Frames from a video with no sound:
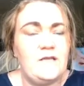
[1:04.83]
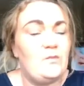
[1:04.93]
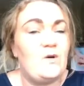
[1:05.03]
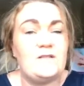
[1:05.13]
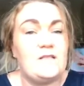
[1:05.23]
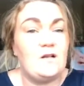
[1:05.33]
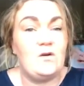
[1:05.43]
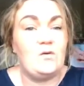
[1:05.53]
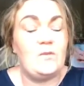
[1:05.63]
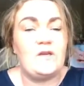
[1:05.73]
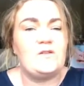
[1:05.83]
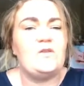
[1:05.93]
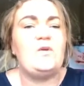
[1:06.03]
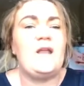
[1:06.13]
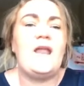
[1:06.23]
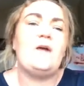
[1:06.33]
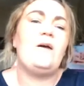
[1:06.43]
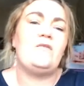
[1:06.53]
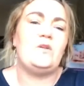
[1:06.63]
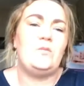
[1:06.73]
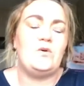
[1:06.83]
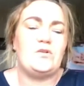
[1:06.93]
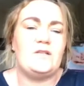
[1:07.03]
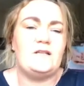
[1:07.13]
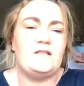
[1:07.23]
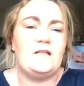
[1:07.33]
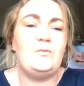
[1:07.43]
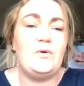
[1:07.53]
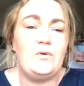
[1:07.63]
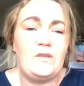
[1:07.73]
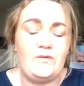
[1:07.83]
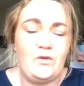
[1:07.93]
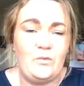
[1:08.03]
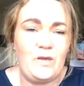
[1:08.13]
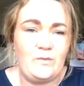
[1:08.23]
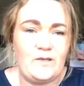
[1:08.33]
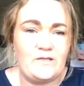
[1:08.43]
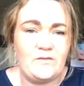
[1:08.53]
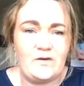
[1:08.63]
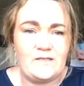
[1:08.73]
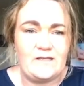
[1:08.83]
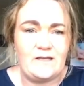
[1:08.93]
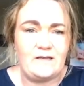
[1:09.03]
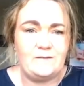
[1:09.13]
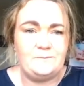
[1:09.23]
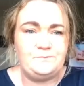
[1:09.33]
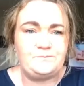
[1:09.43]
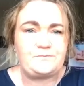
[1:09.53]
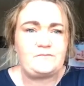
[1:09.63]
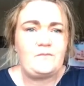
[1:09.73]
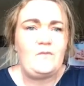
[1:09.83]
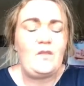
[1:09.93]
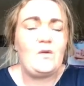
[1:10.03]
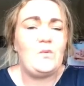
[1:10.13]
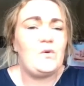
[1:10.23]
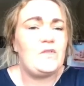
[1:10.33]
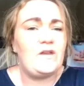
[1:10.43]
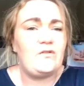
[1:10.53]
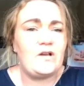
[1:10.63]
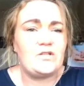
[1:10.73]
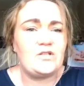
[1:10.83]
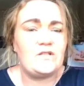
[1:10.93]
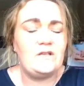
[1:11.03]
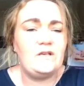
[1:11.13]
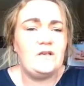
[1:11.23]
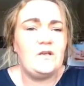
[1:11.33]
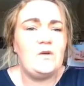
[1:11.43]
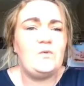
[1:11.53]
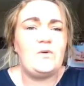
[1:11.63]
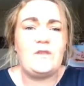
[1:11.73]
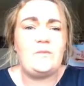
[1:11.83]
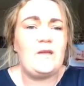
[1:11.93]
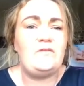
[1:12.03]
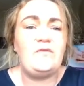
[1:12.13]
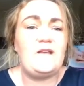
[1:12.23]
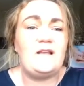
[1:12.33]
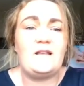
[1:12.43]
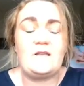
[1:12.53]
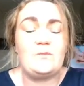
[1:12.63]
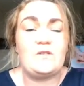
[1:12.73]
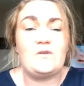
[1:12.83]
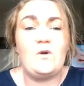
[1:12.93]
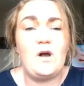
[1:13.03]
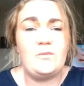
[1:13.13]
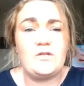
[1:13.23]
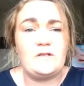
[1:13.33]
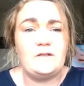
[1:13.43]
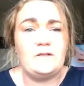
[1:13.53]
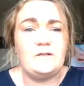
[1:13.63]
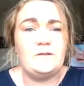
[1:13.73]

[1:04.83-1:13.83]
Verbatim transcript: It wasn't a law because you can now have an abortion until birth if your baby is very sick. Were they rushed? Were they made feel like there was no option?